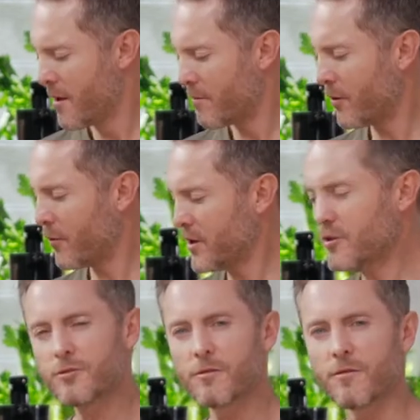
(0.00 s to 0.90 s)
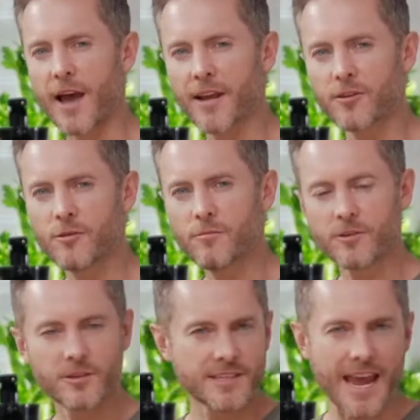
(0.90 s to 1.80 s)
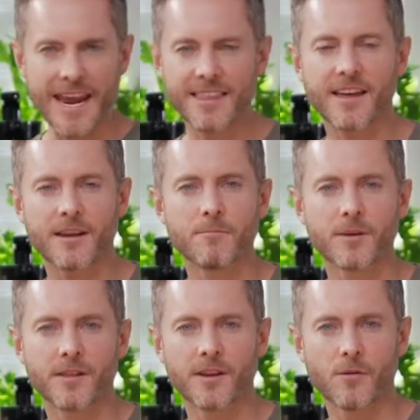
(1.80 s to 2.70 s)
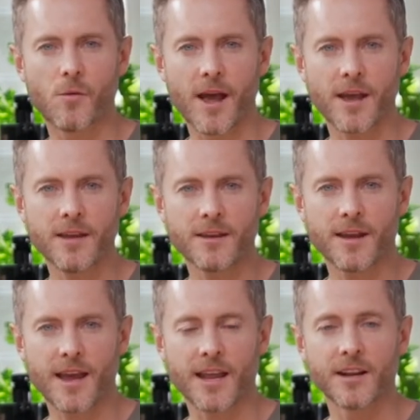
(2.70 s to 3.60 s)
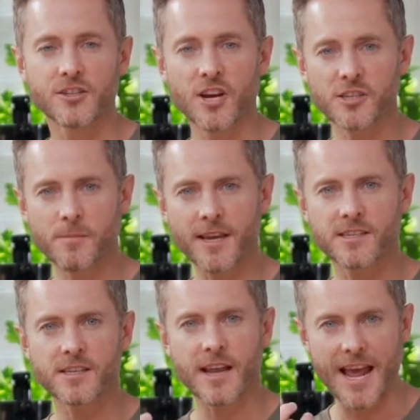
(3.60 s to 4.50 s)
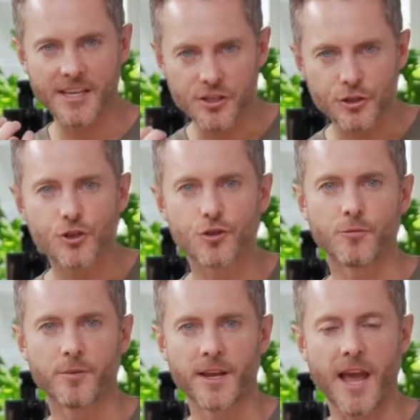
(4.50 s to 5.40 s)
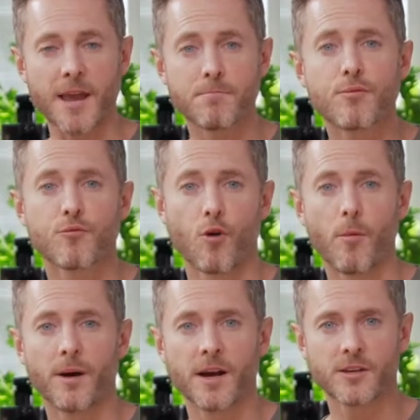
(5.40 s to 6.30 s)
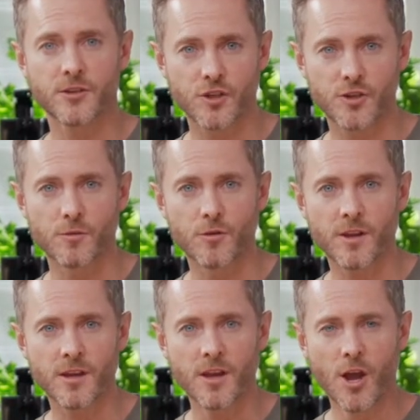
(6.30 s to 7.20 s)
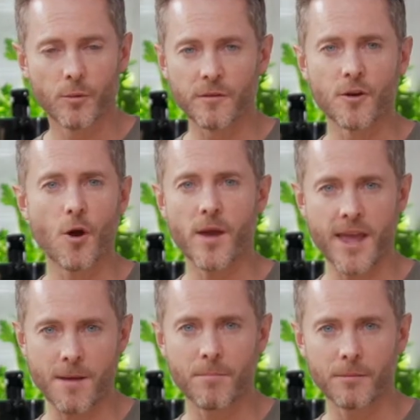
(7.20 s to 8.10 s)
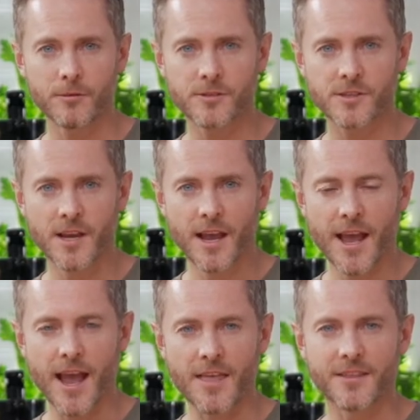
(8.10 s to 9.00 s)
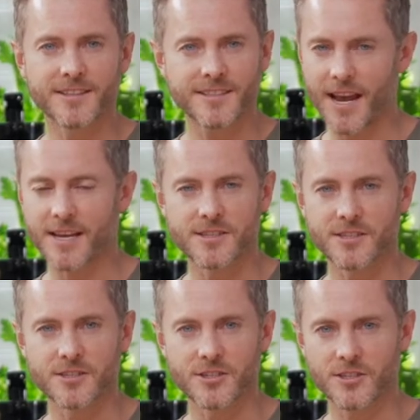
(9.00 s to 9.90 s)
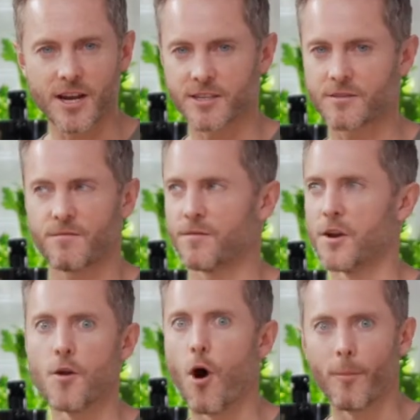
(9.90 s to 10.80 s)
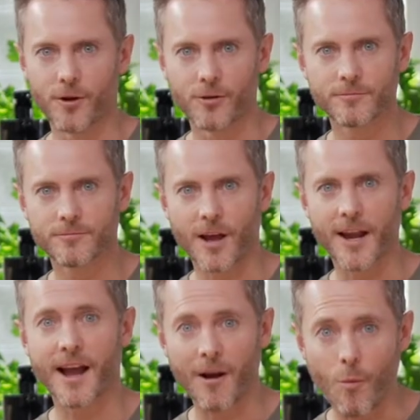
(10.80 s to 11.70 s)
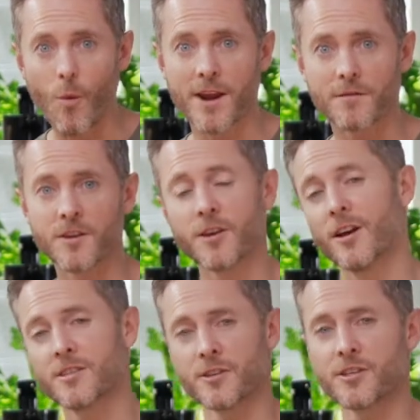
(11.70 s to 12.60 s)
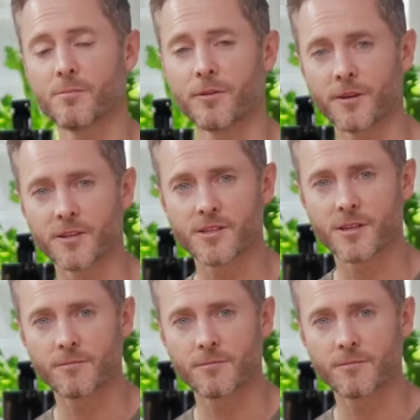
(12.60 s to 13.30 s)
But when you do a vacuum, you take that ability away and it just makes it as it should be, a proper smoothie with no air bubbles, and the taste is just phenomenal. I can't wait for you guys to experience it.